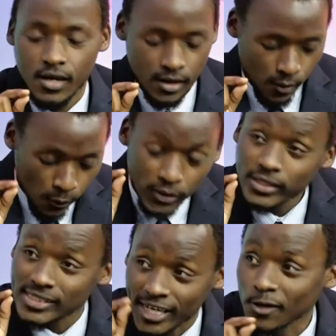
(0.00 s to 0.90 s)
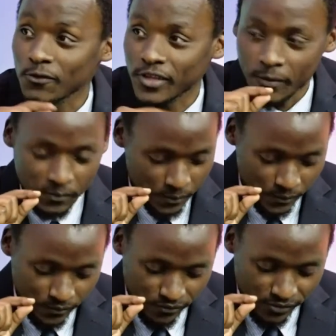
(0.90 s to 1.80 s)
all 10 of them?
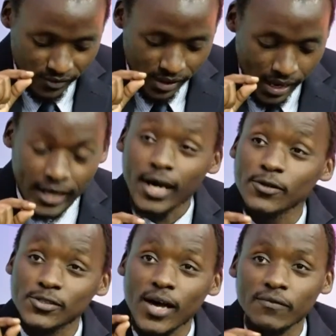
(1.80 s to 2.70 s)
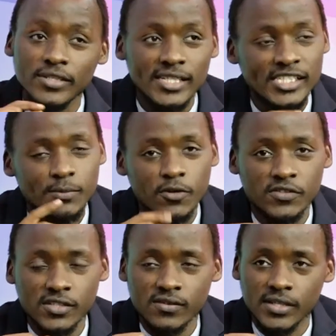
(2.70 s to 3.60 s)
and also have the testimony of
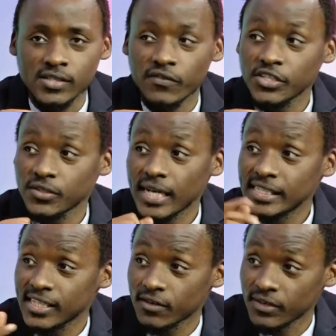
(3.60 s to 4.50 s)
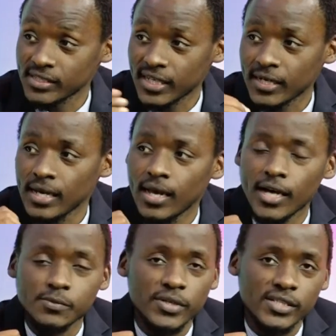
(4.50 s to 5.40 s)
Jesus Christ. Revelation 19 and verse 10, as
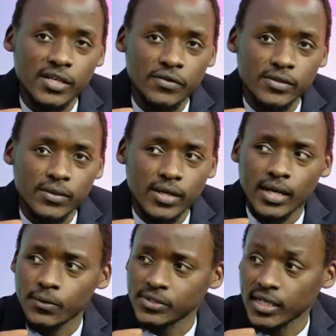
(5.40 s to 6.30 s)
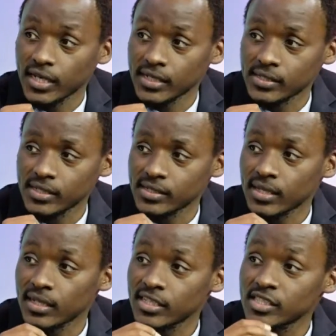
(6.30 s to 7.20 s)
Brother Jaffet uh, was telling us, says that
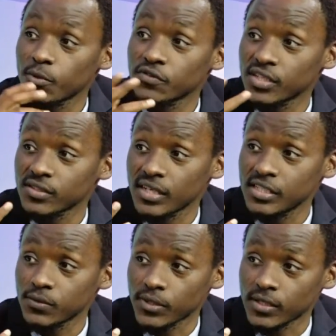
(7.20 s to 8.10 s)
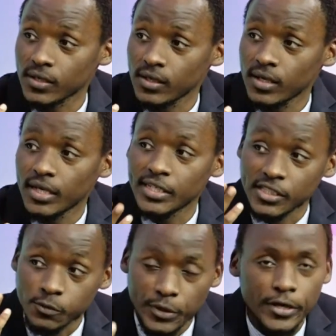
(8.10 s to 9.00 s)
the testimony of Jesus Christ is what? A spirit is a
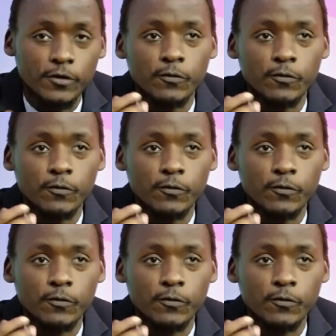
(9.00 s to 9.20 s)
spirit prophecy. of